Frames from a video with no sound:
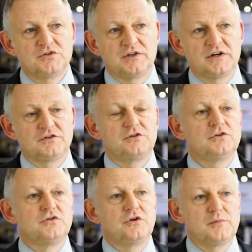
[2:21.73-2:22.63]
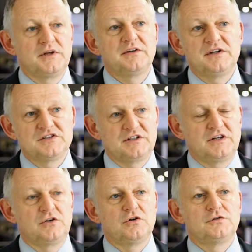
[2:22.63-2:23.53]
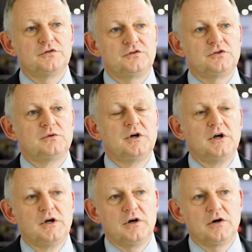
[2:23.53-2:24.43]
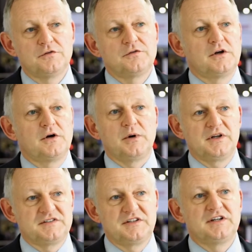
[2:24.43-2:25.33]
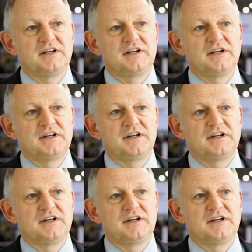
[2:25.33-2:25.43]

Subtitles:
to have a good documentation and an overview of what is in the